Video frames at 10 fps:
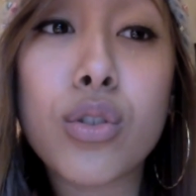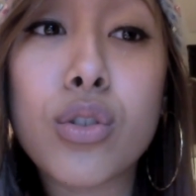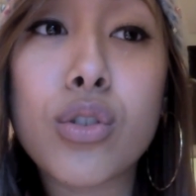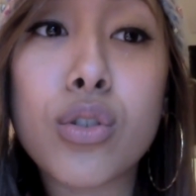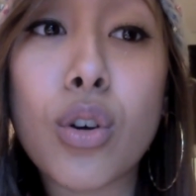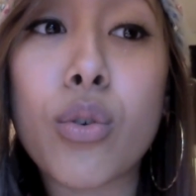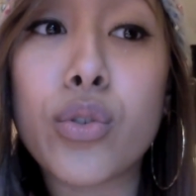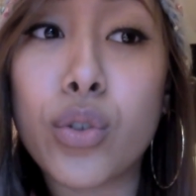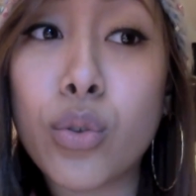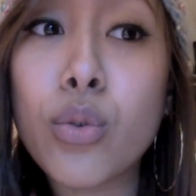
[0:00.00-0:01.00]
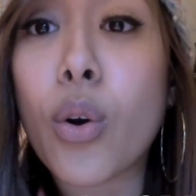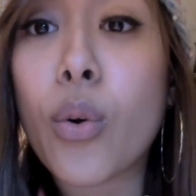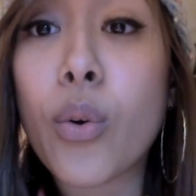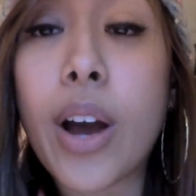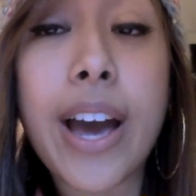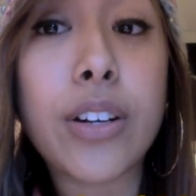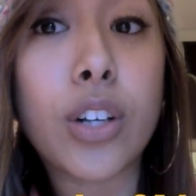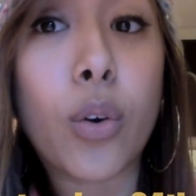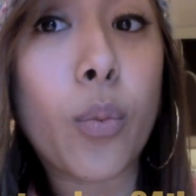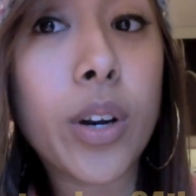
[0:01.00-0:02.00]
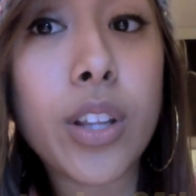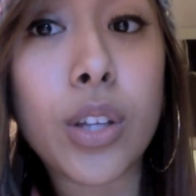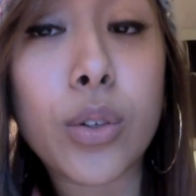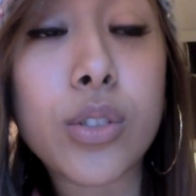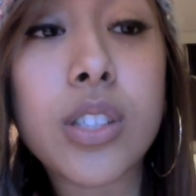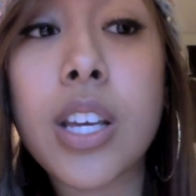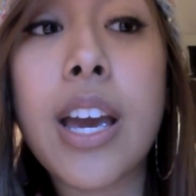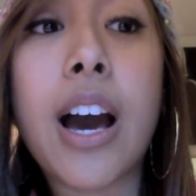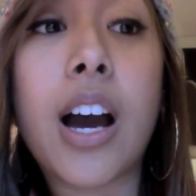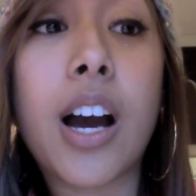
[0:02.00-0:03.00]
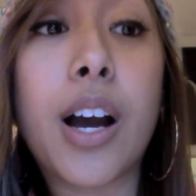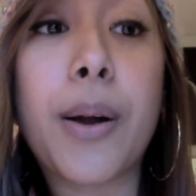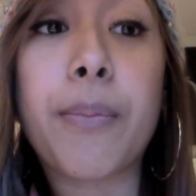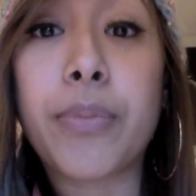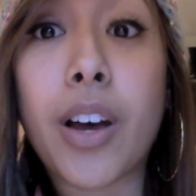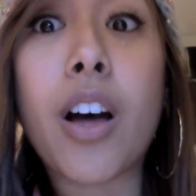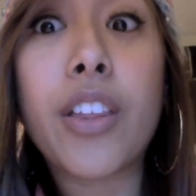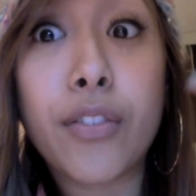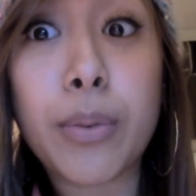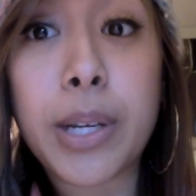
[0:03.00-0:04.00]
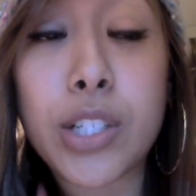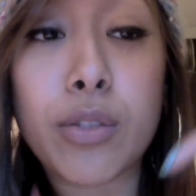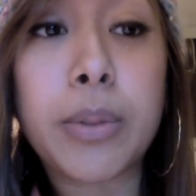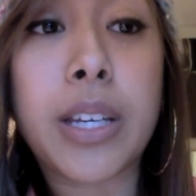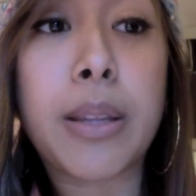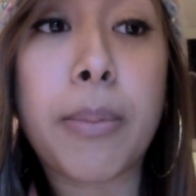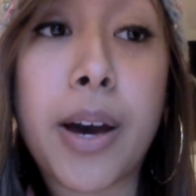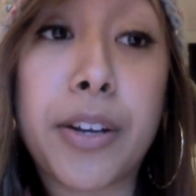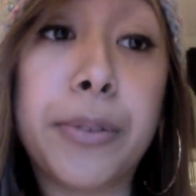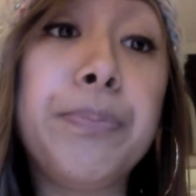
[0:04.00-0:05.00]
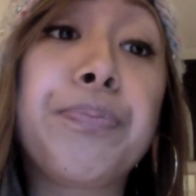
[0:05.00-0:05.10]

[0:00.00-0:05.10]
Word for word: SoDo. I don't know, one of those. All the information will be on the bottom.